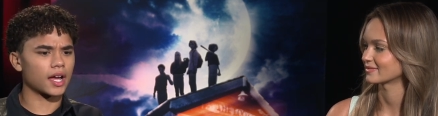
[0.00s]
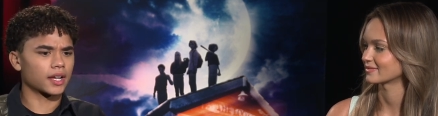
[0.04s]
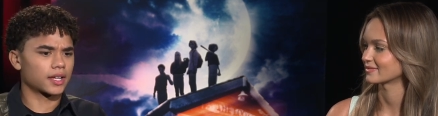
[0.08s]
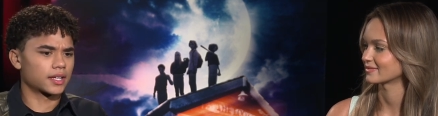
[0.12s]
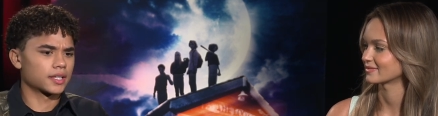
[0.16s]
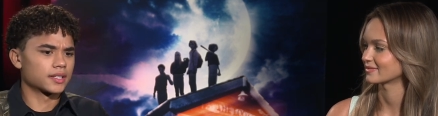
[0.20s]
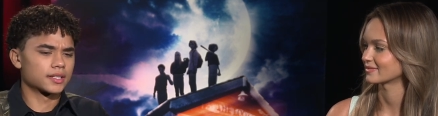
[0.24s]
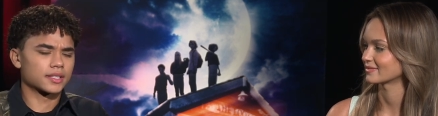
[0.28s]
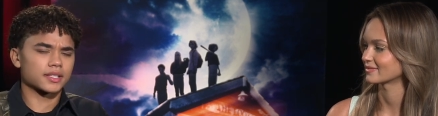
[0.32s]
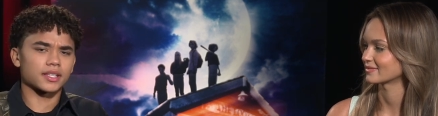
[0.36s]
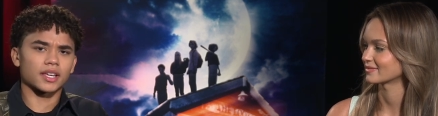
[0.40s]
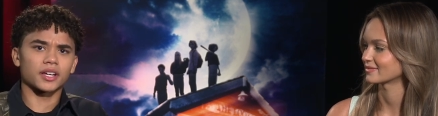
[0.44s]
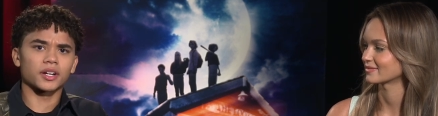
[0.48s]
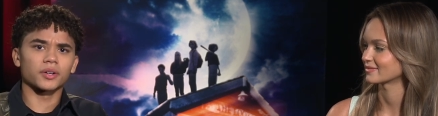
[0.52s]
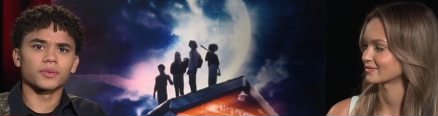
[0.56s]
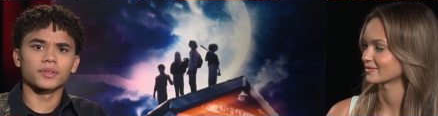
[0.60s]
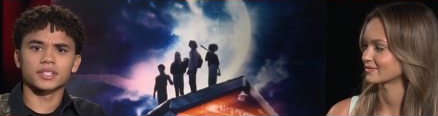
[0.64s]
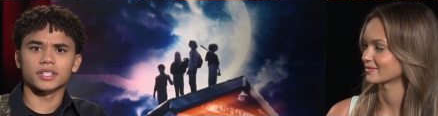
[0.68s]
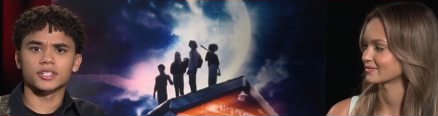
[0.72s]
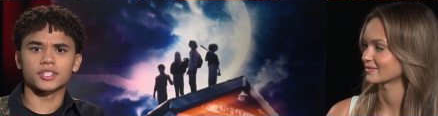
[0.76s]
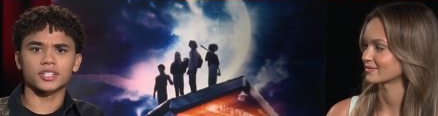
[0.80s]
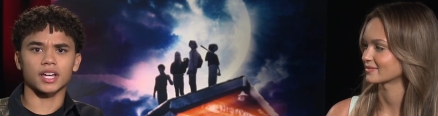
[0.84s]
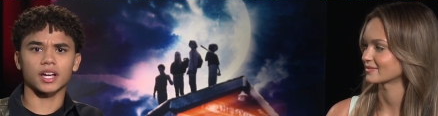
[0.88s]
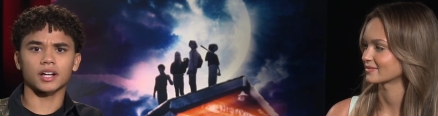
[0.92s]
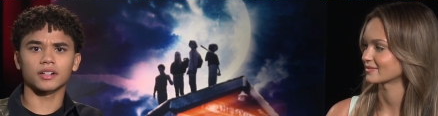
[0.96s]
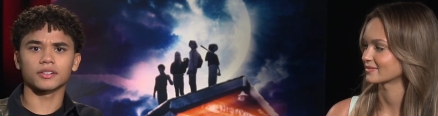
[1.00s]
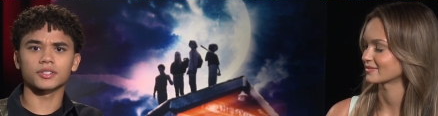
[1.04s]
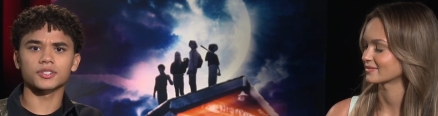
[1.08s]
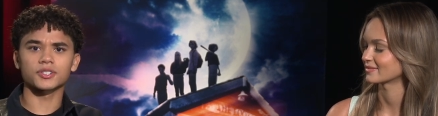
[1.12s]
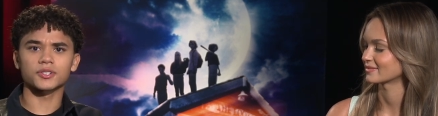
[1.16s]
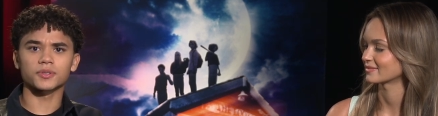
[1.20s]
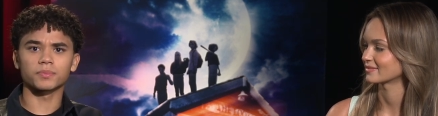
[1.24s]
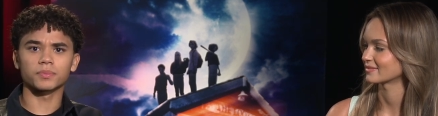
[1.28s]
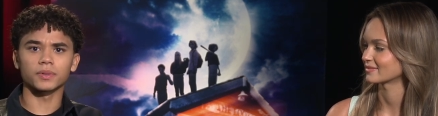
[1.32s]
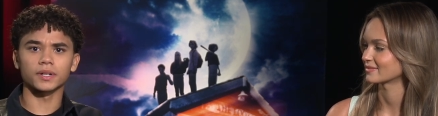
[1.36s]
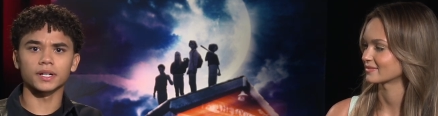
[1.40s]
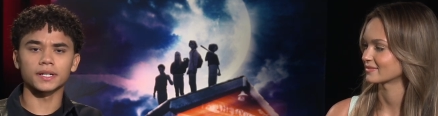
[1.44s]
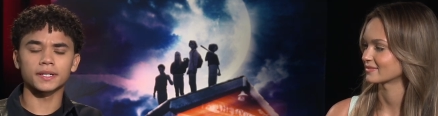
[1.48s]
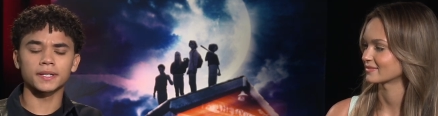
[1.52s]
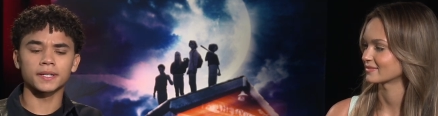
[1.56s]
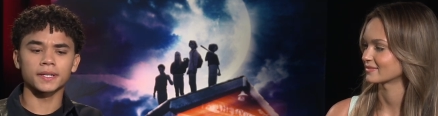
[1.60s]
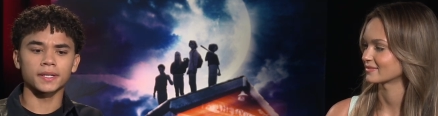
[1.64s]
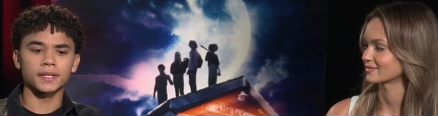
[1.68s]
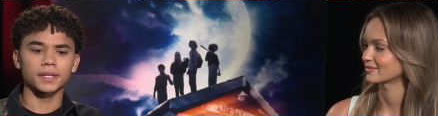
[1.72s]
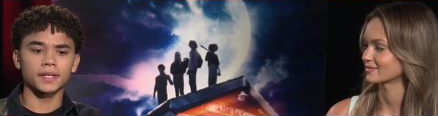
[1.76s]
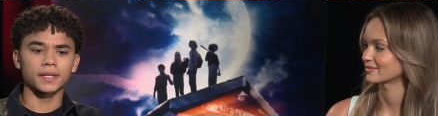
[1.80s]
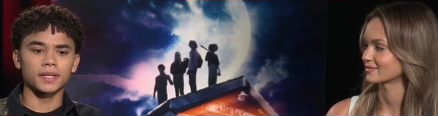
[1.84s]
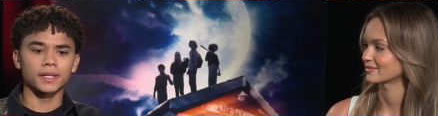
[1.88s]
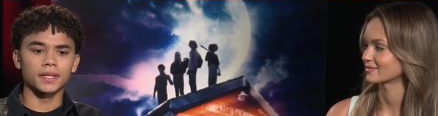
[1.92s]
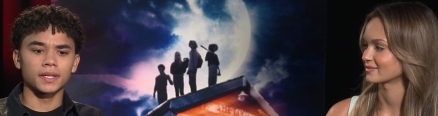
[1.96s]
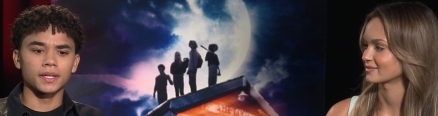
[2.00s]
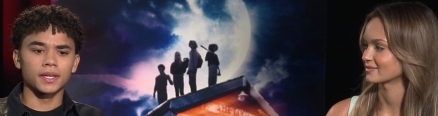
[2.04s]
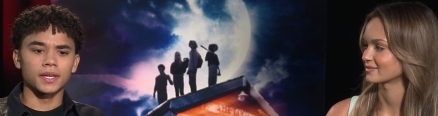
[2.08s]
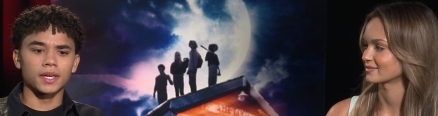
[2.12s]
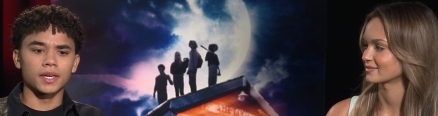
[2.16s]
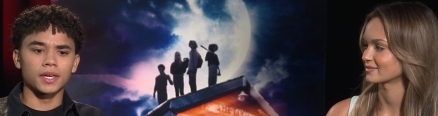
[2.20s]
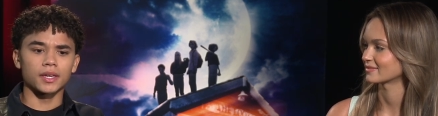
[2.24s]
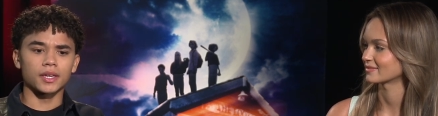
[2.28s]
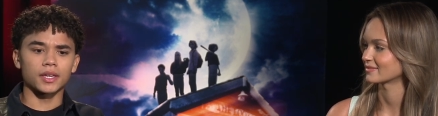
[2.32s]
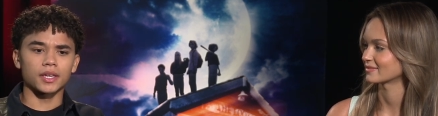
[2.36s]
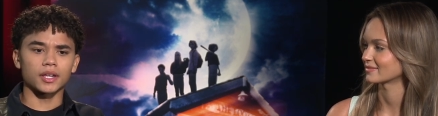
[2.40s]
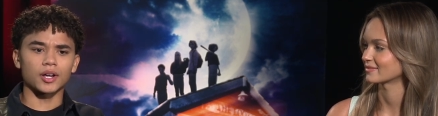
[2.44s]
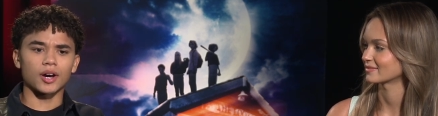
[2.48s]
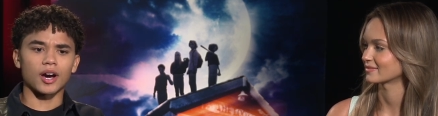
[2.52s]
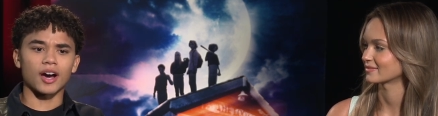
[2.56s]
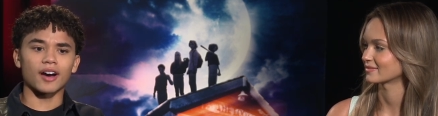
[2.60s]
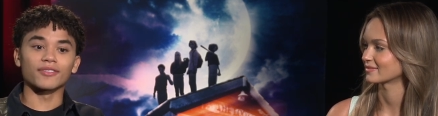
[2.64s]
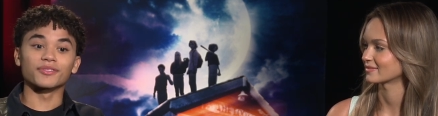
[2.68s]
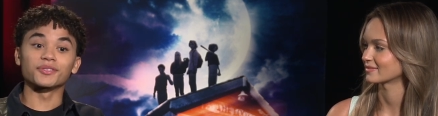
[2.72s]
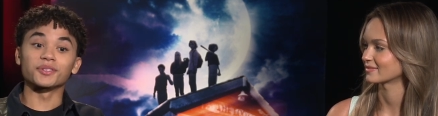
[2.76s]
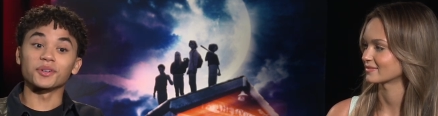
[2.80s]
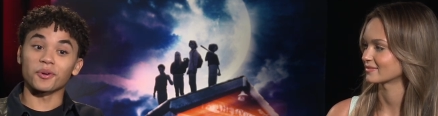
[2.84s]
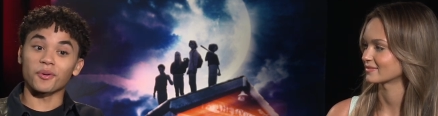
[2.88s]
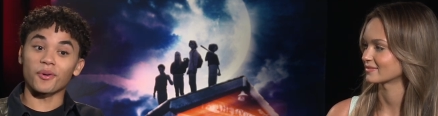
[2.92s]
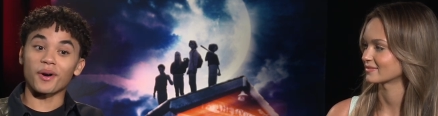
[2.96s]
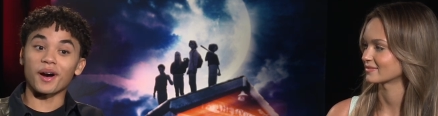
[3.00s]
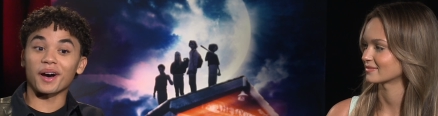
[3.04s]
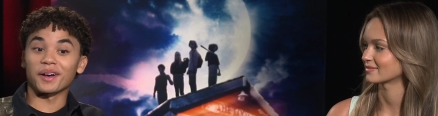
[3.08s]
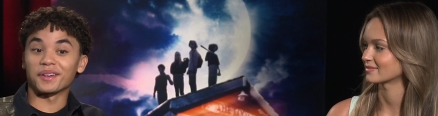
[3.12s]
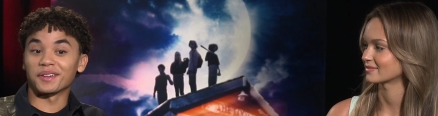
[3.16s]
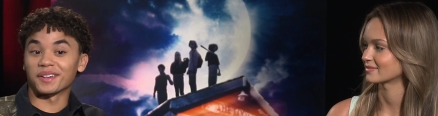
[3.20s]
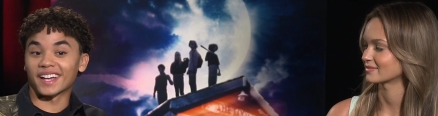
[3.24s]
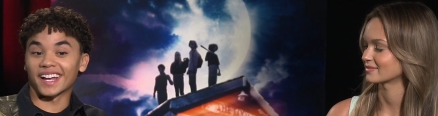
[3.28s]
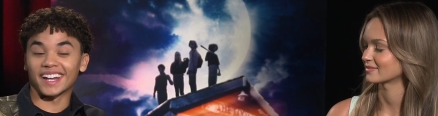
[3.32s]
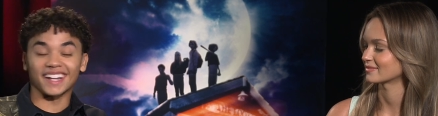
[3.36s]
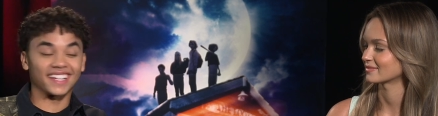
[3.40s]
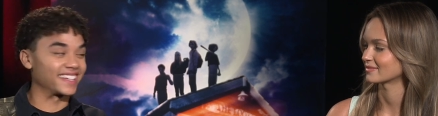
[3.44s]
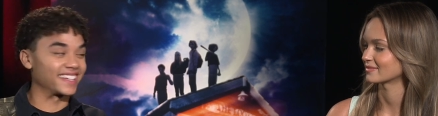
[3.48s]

Speaker 1: could say it was a challenge but you know after a while you kind of